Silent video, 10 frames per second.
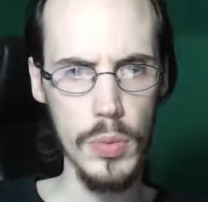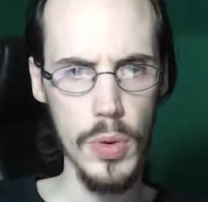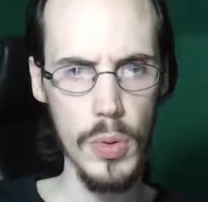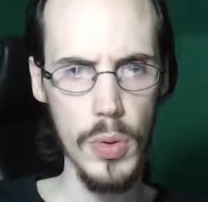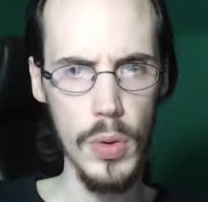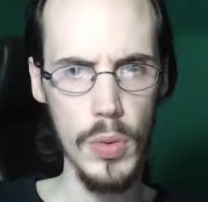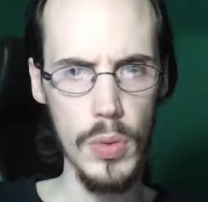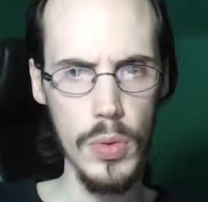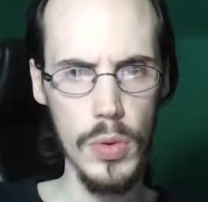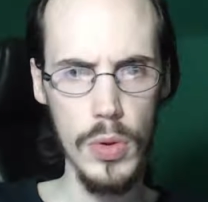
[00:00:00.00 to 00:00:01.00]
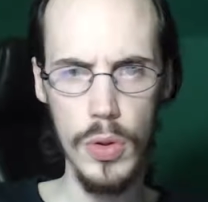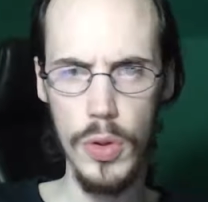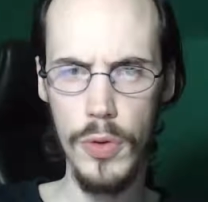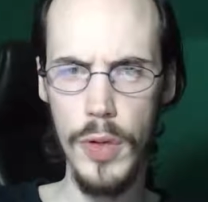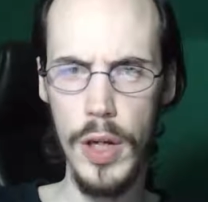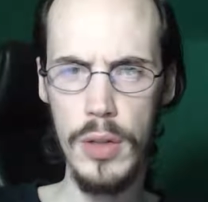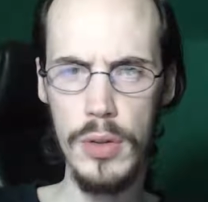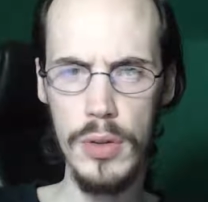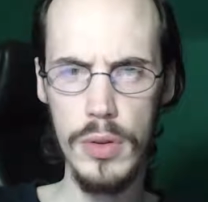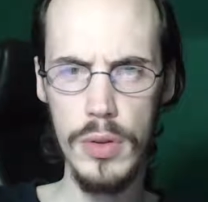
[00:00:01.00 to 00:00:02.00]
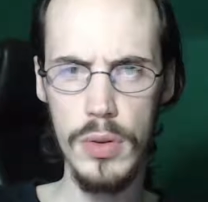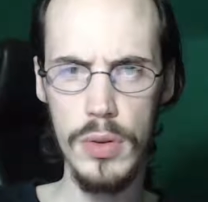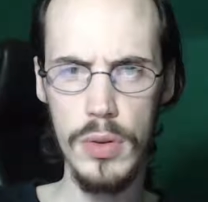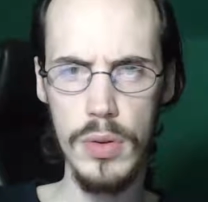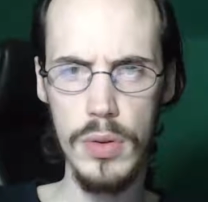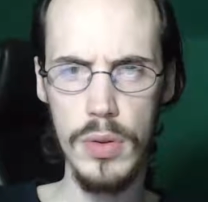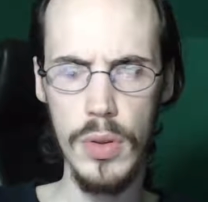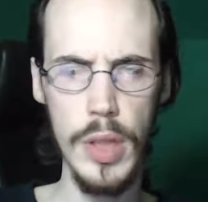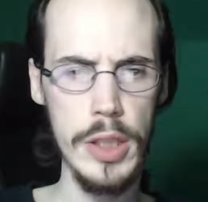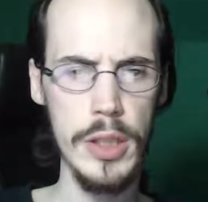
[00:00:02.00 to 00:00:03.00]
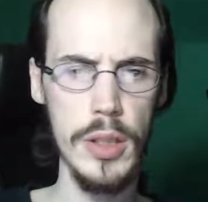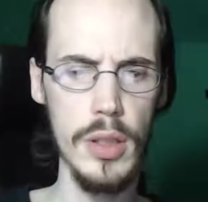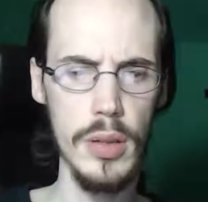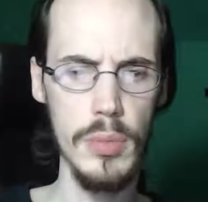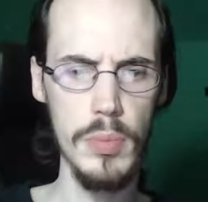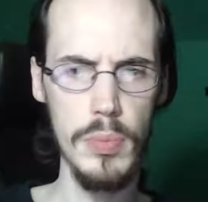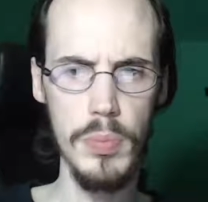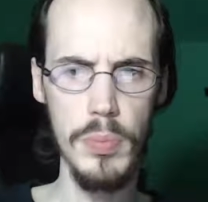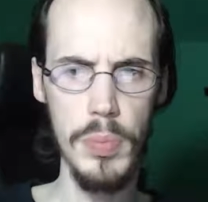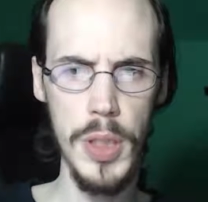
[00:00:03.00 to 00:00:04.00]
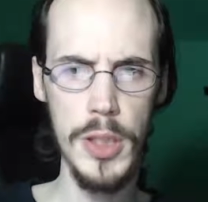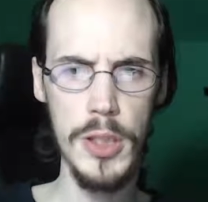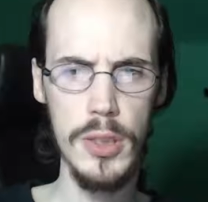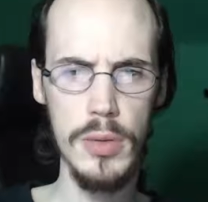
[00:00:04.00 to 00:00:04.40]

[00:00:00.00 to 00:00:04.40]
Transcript: Whoa. Irvine? No, that's the beast.